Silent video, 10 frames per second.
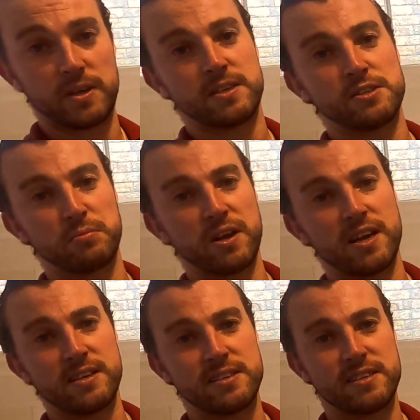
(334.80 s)
piece of the
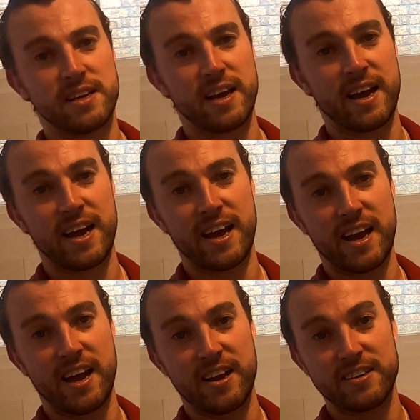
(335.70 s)
place,
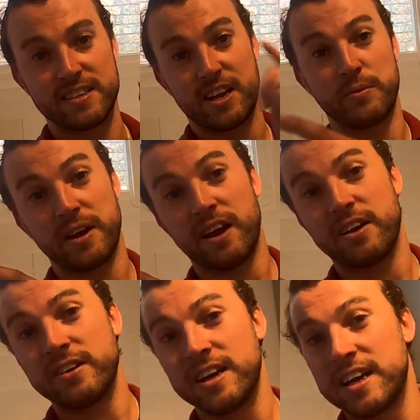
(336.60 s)
and here we go.